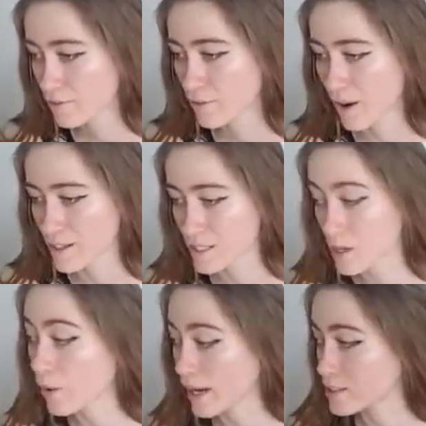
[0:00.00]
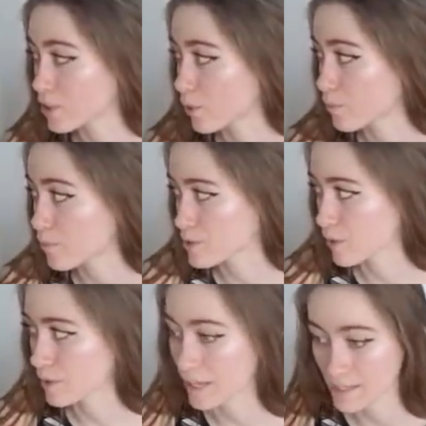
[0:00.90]
Frosted. Okay, so first of
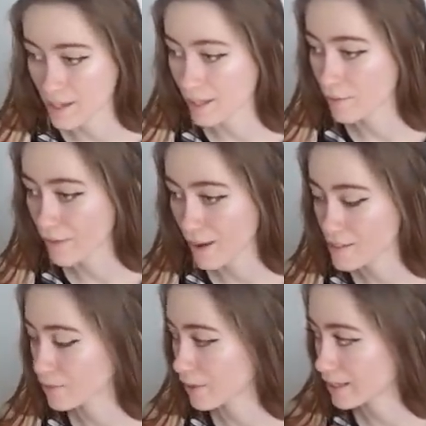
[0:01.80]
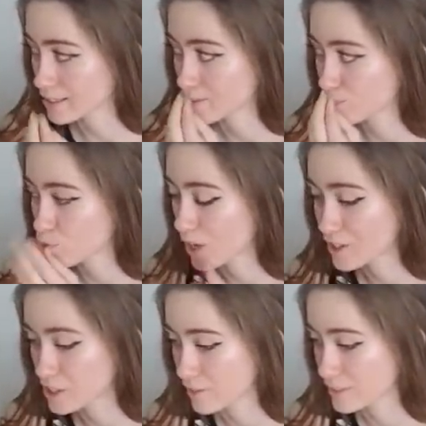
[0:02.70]
all, yes, I love Frosted Flakes.
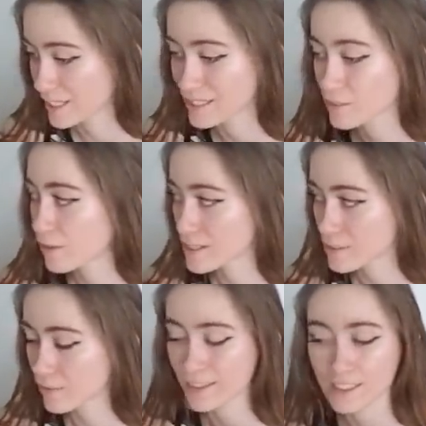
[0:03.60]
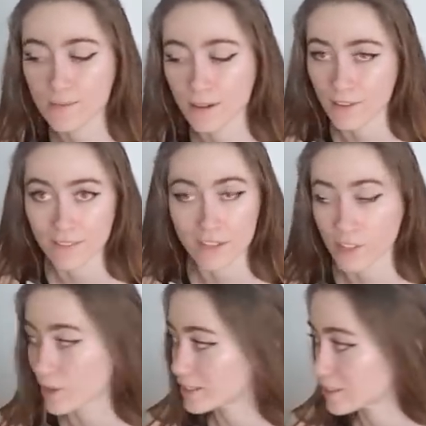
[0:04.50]
Mwah, chef's kiss. Frosted Flakes is my favorite
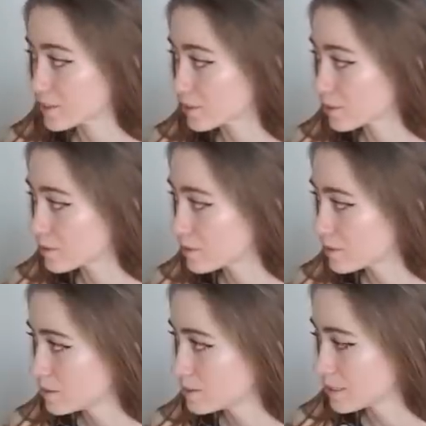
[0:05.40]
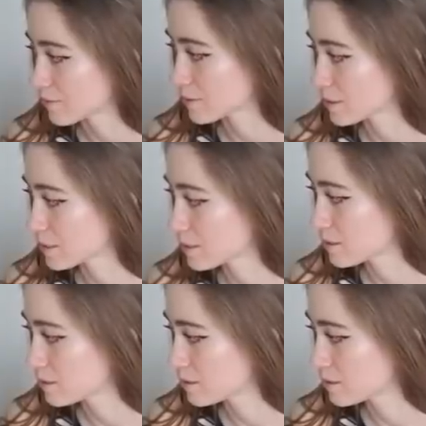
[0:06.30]
dry cereal, definitely.